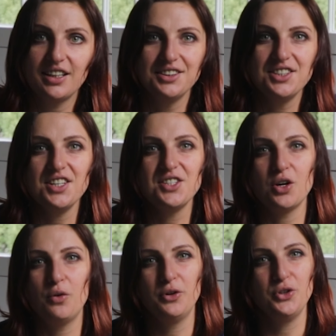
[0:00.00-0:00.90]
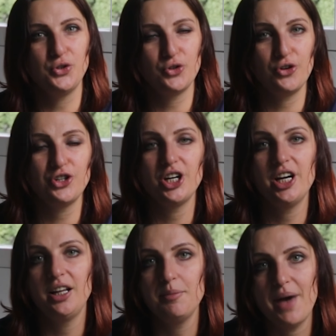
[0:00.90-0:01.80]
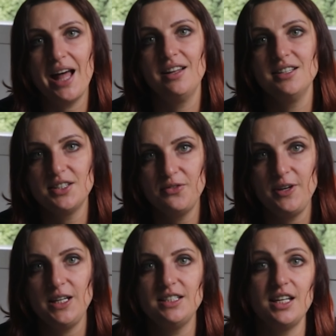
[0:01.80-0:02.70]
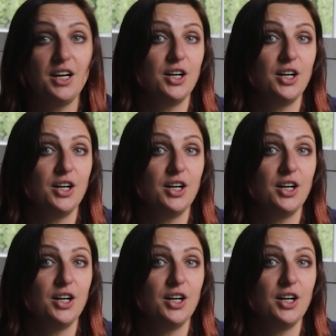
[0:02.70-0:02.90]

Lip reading: consists of a nutritionally balanced feed that